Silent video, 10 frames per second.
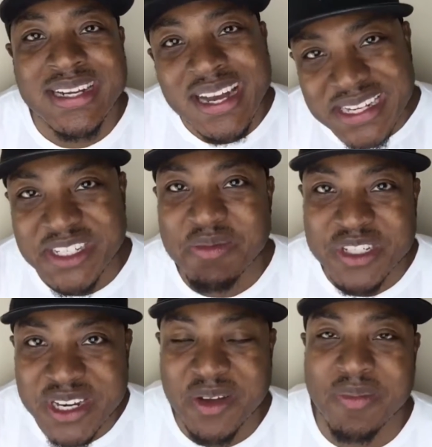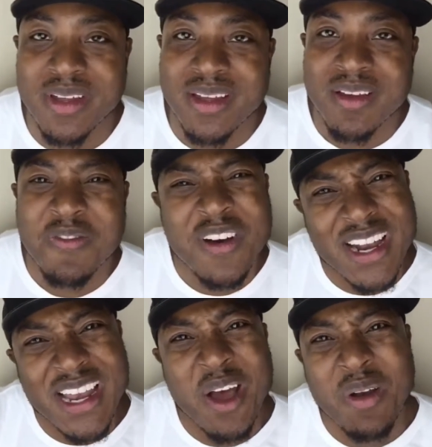custom gym for
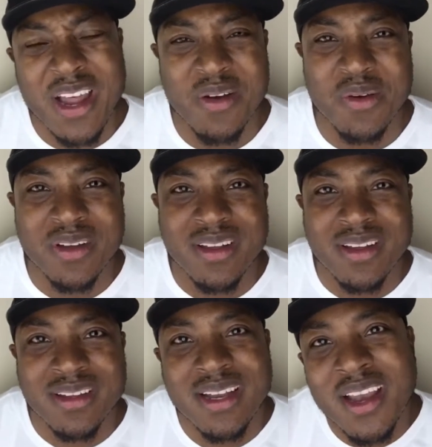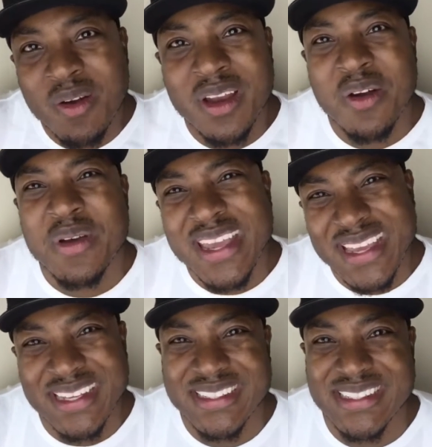the low. The low
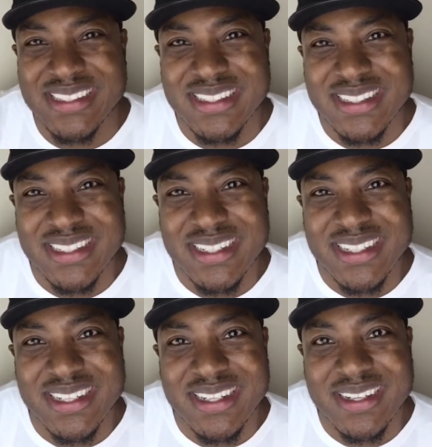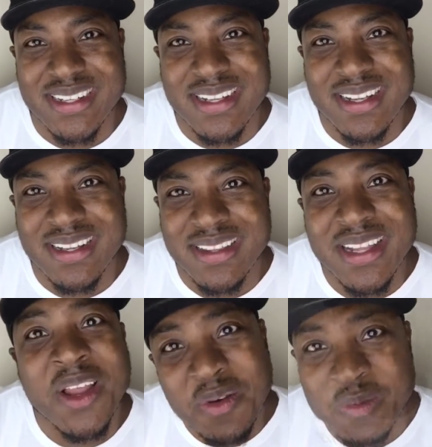is
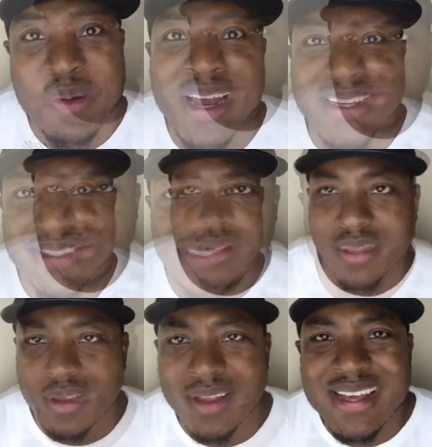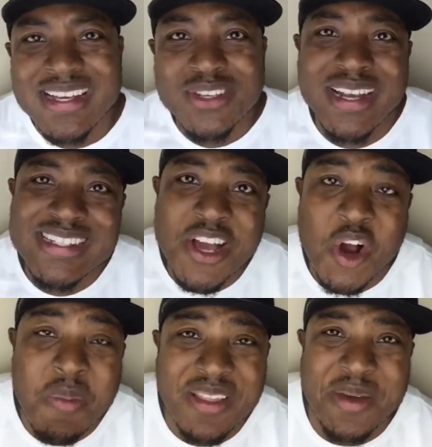the lowest price. So let's
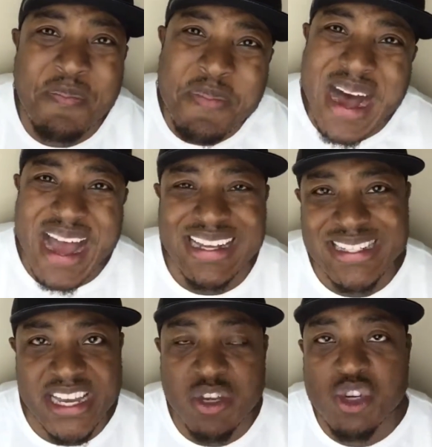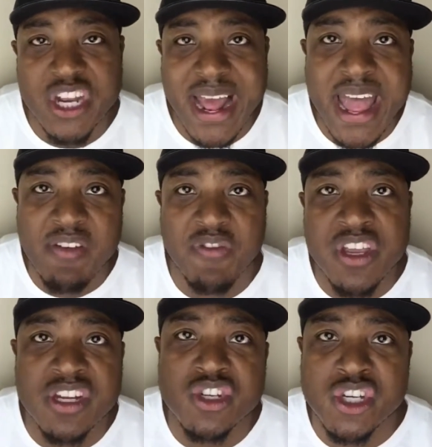talk about the mindset you should have for
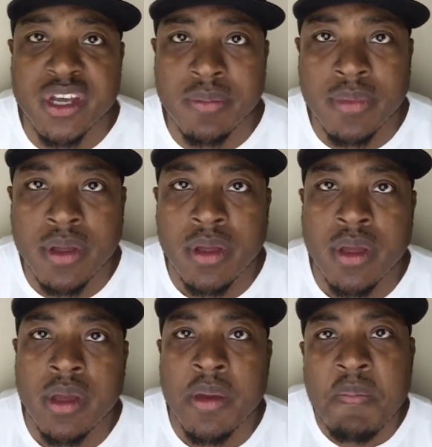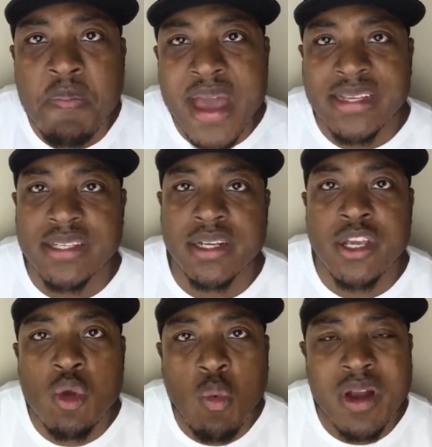your gym.
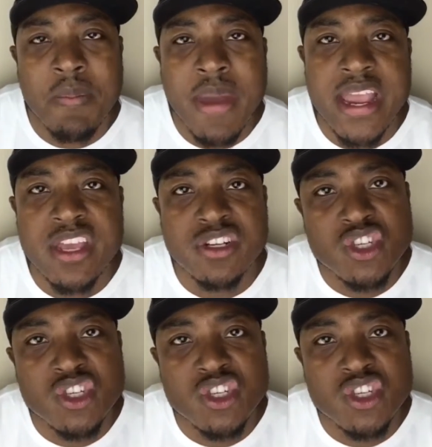Basically, you want to make your